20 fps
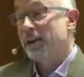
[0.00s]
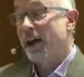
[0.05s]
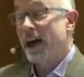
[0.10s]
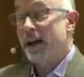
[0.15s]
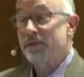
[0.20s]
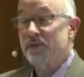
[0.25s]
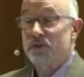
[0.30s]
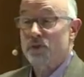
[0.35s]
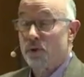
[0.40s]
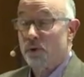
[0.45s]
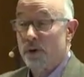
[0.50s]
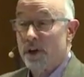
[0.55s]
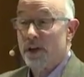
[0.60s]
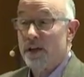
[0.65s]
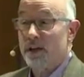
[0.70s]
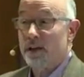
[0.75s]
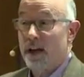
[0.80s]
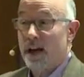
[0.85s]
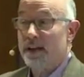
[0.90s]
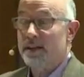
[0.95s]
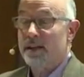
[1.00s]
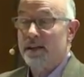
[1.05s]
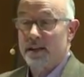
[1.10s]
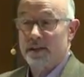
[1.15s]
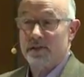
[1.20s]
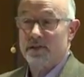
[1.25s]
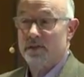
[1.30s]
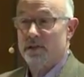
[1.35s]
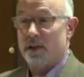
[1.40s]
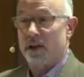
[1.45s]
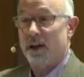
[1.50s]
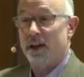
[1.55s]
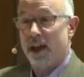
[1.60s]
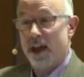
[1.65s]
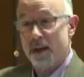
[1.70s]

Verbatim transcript: lot of story ideas uh,